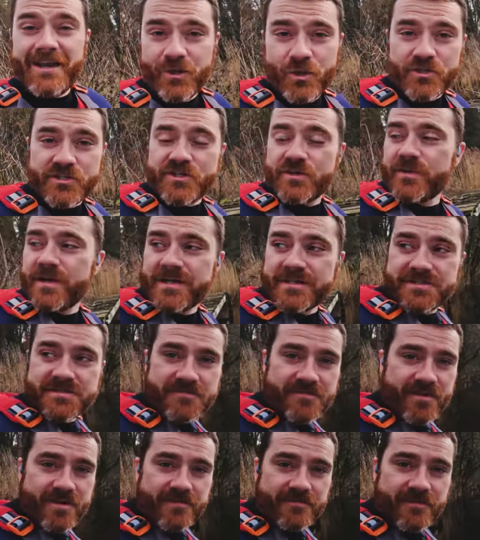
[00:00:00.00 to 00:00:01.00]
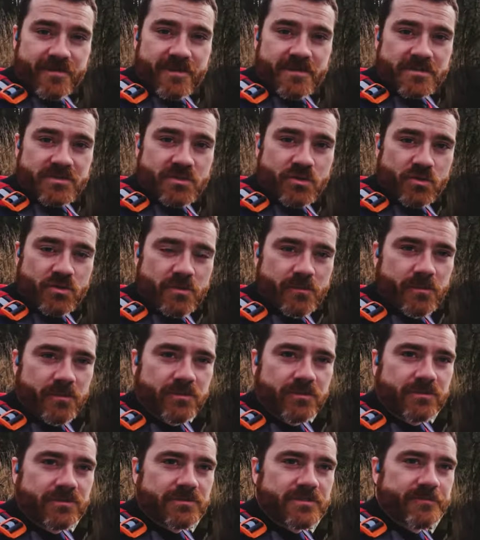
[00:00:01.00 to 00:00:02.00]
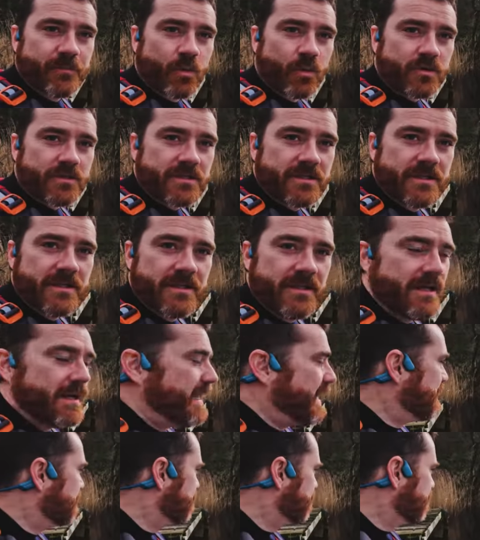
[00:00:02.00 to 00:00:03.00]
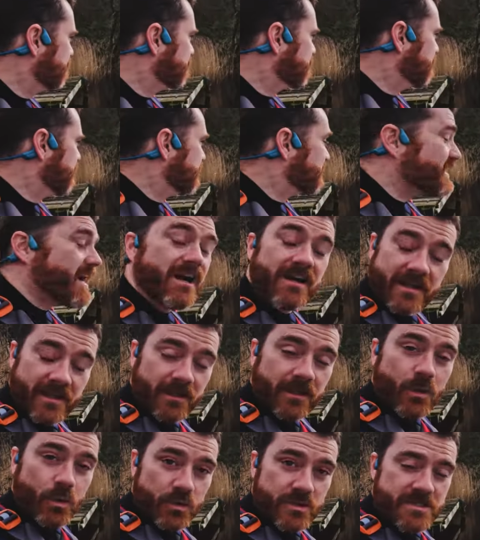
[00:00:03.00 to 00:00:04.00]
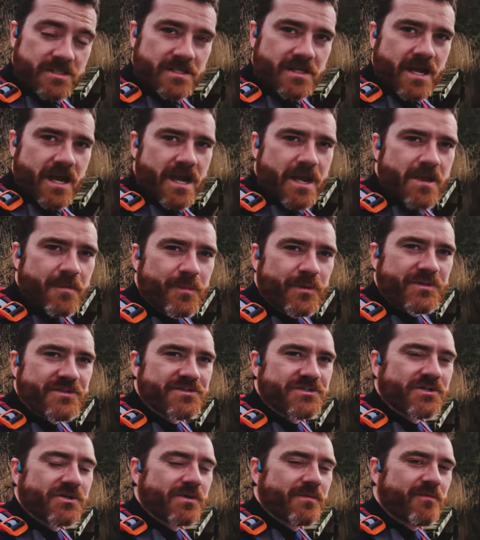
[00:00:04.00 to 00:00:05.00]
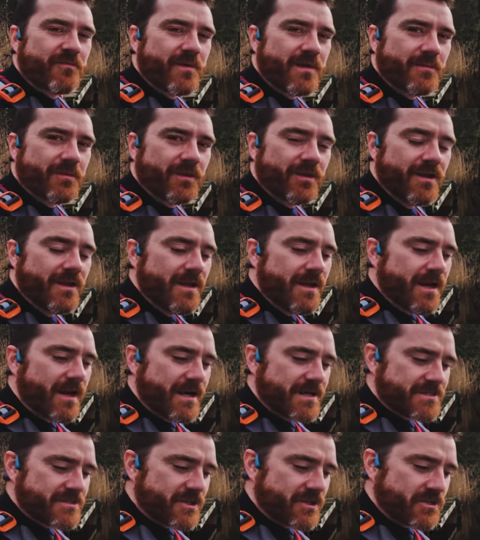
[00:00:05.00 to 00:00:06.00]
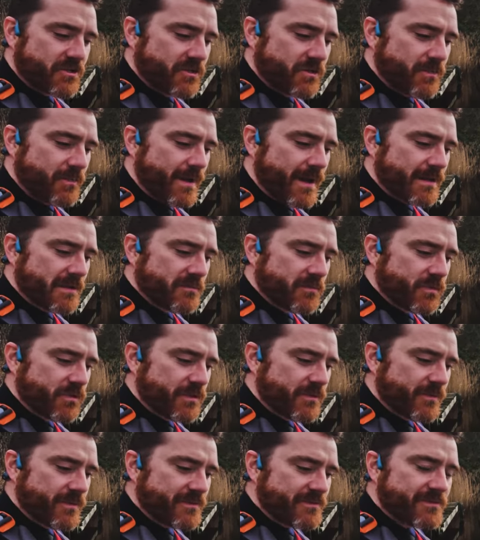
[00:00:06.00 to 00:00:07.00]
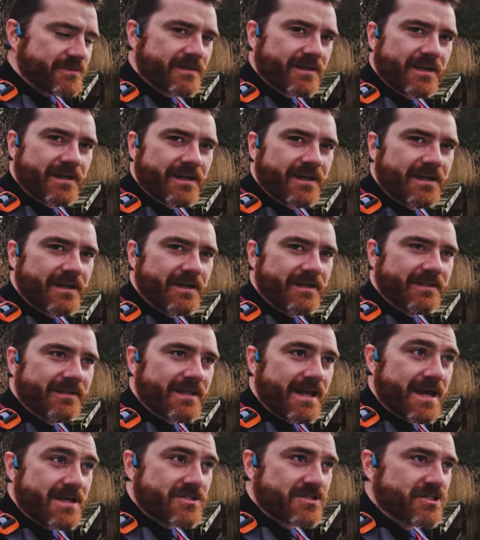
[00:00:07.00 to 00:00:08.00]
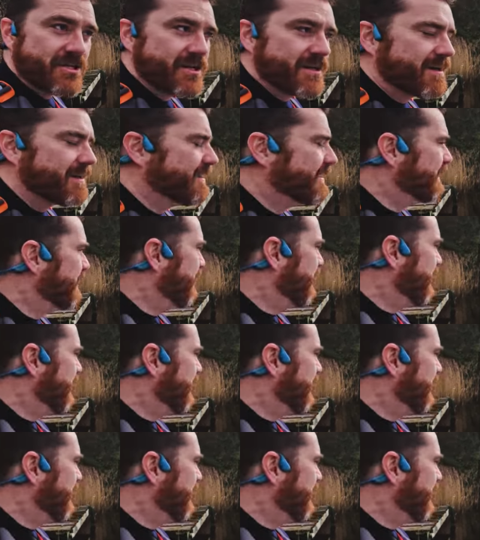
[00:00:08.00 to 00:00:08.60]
And also it's a very, very sociable sport. I'm entirely alone today, but there's a group of people I started going paddleboarding with last year.